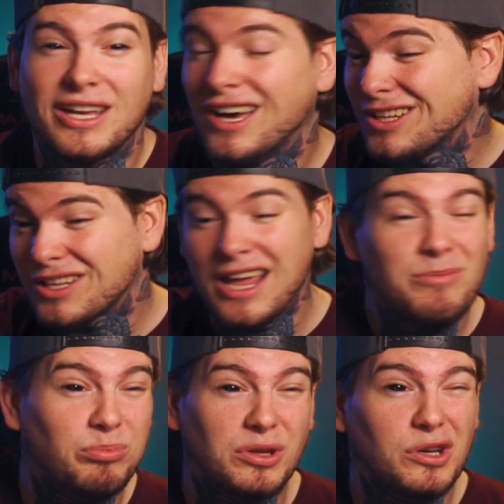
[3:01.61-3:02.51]
color like
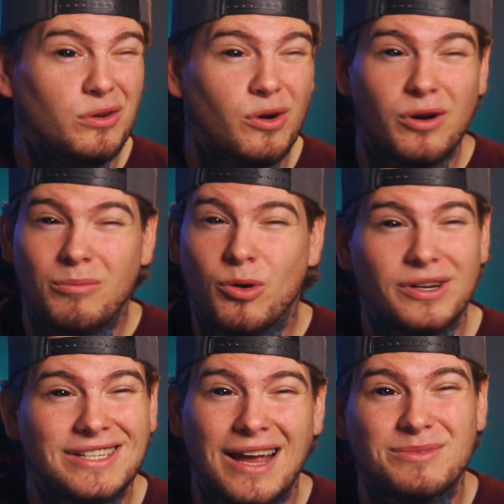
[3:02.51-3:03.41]
blue, or
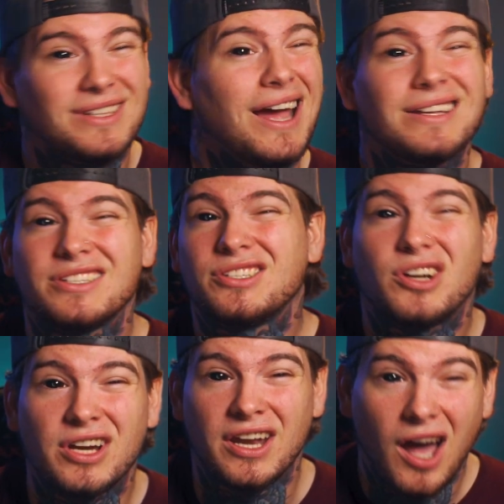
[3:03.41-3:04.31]
more times than not, just
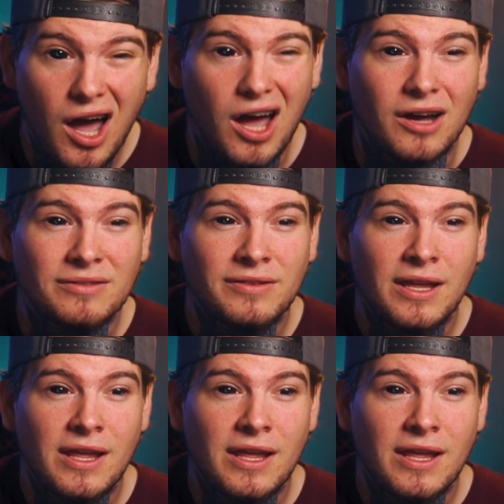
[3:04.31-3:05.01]
turn it off.